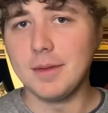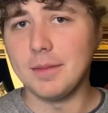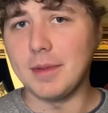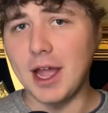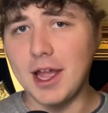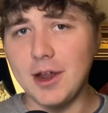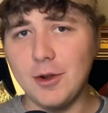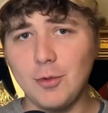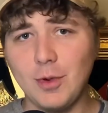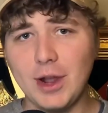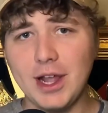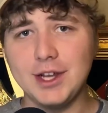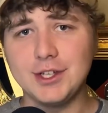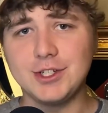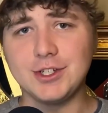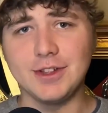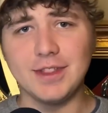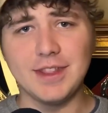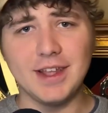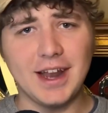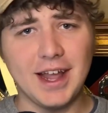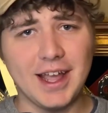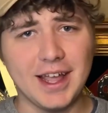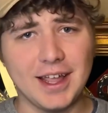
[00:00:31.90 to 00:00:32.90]
but I'd wager
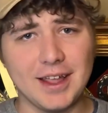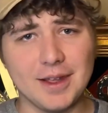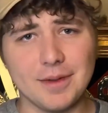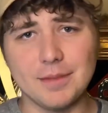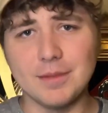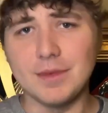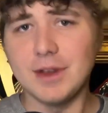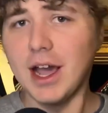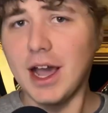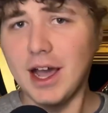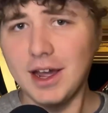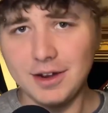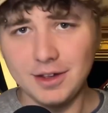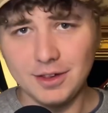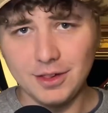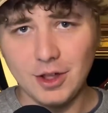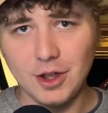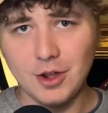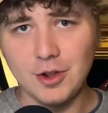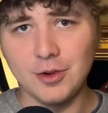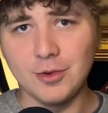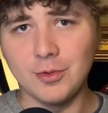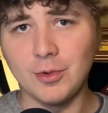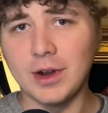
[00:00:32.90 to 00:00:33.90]
that I am not
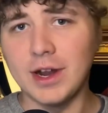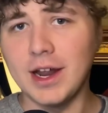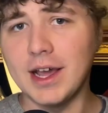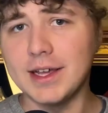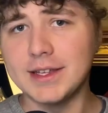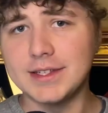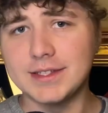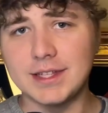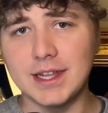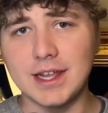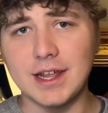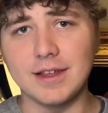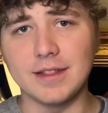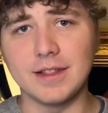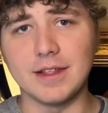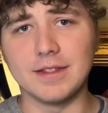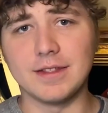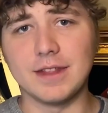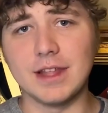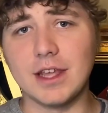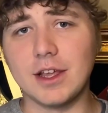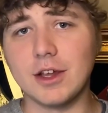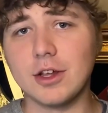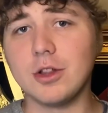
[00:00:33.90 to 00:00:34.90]
alone when I say
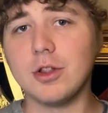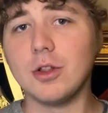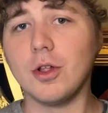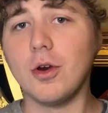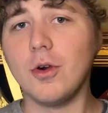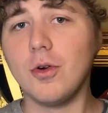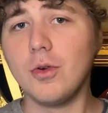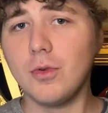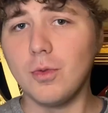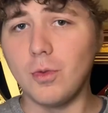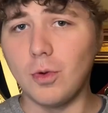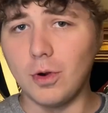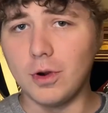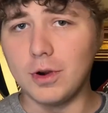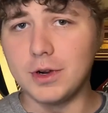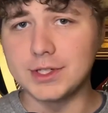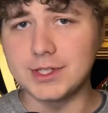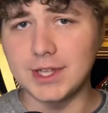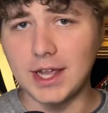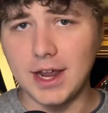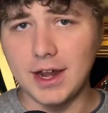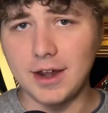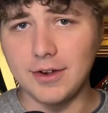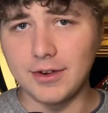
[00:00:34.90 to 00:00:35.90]
that the Clone
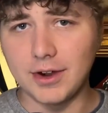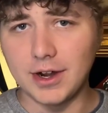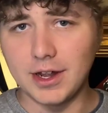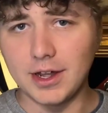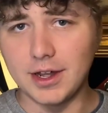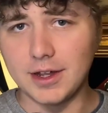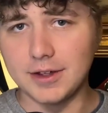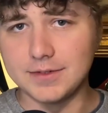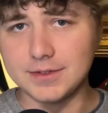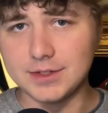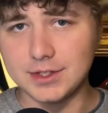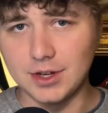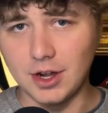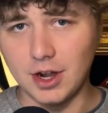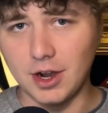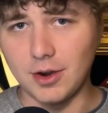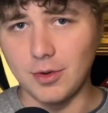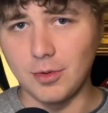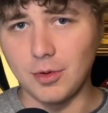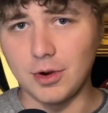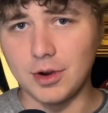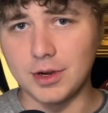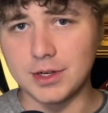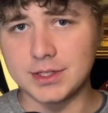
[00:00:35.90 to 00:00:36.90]
Wars era of Star
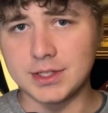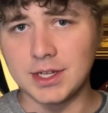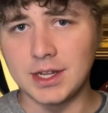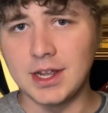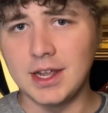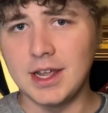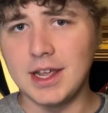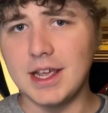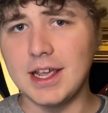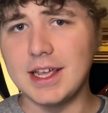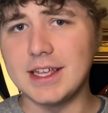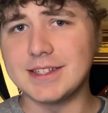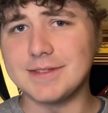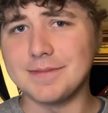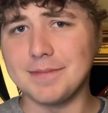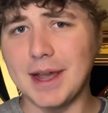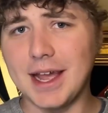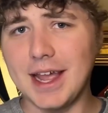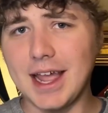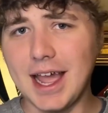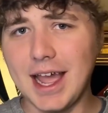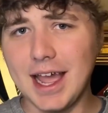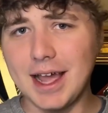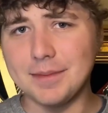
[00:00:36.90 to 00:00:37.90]
Wars is
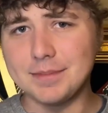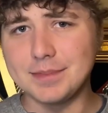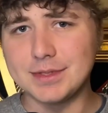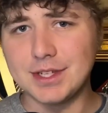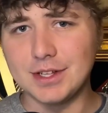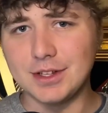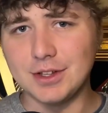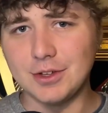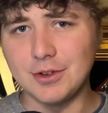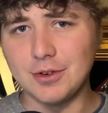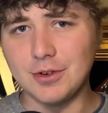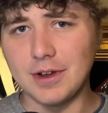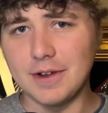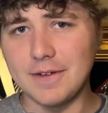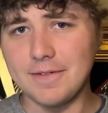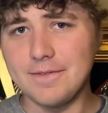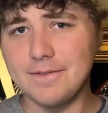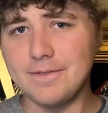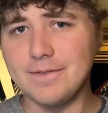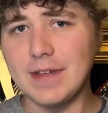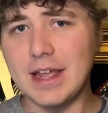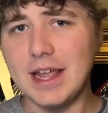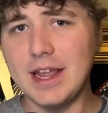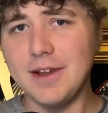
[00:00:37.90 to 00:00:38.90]
my absolute
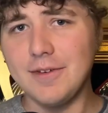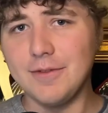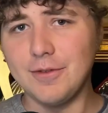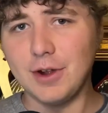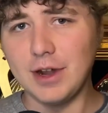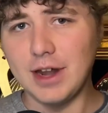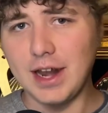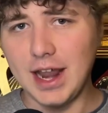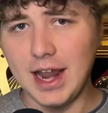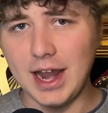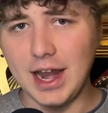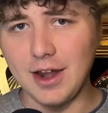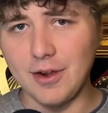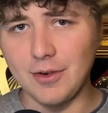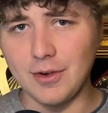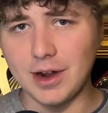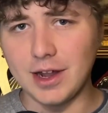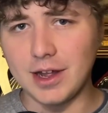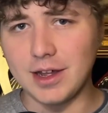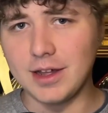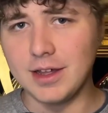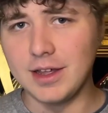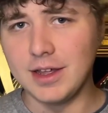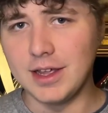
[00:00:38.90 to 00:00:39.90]
favorite
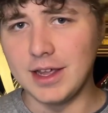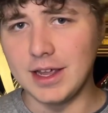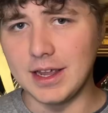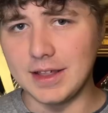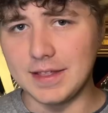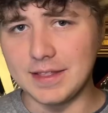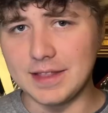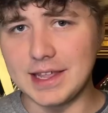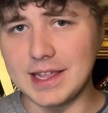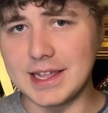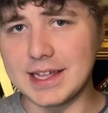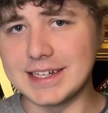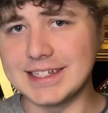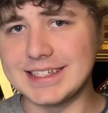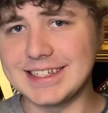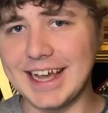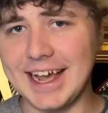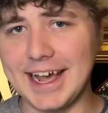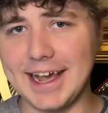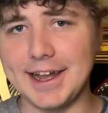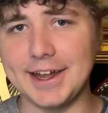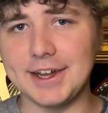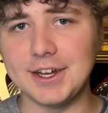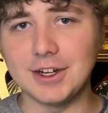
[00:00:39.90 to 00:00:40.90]
era in the
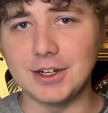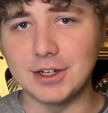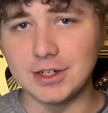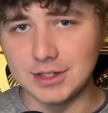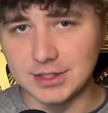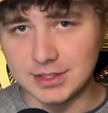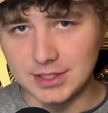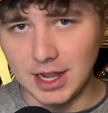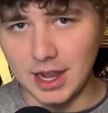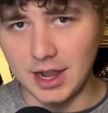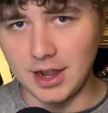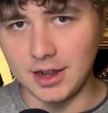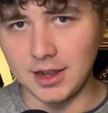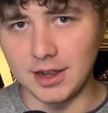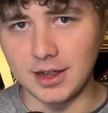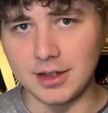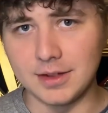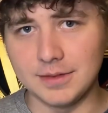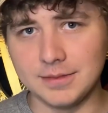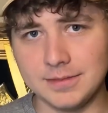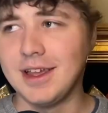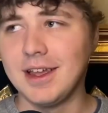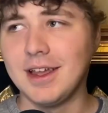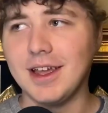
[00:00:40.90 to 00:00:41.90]
entire
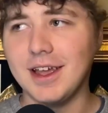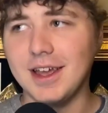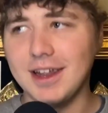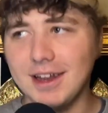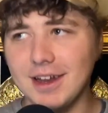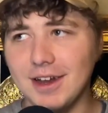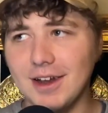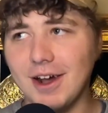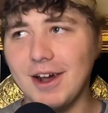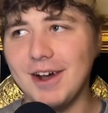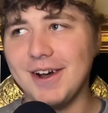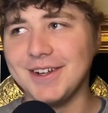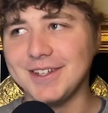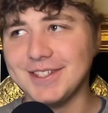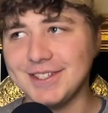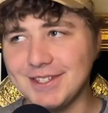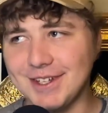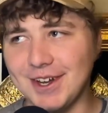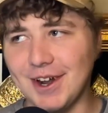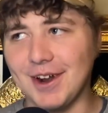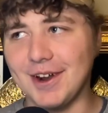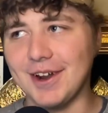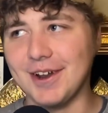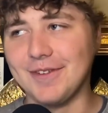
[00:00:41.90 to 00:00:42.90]
saga. And it all
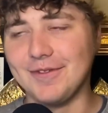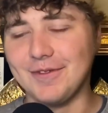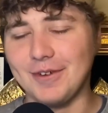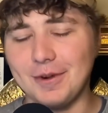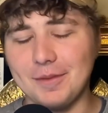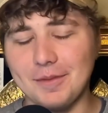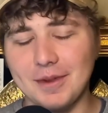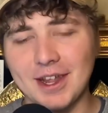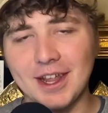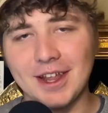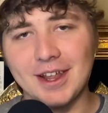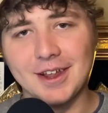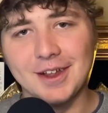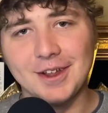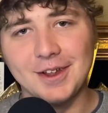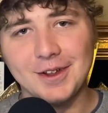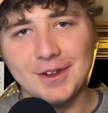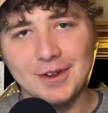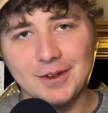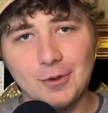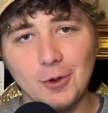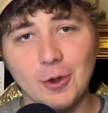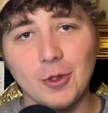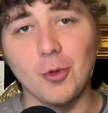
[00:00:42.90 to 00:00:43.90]
started for me
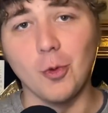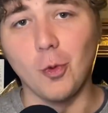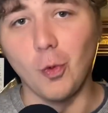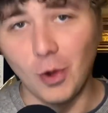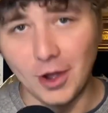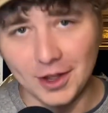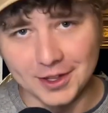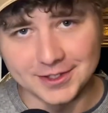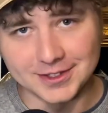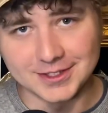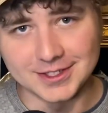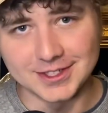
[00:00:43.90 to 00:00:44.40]
with one